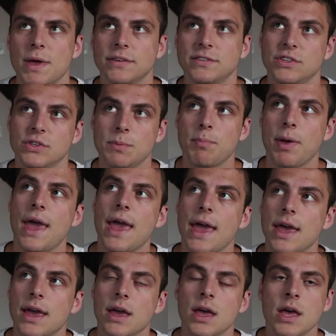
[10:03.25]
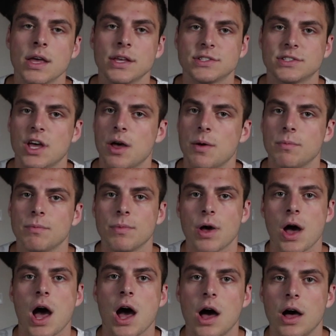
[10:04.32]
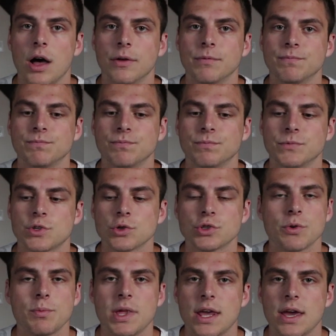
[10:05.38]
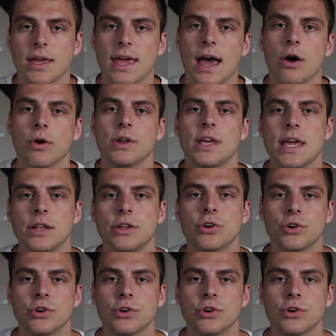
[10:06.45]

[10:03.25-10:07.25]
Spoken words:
basically pay some social media account in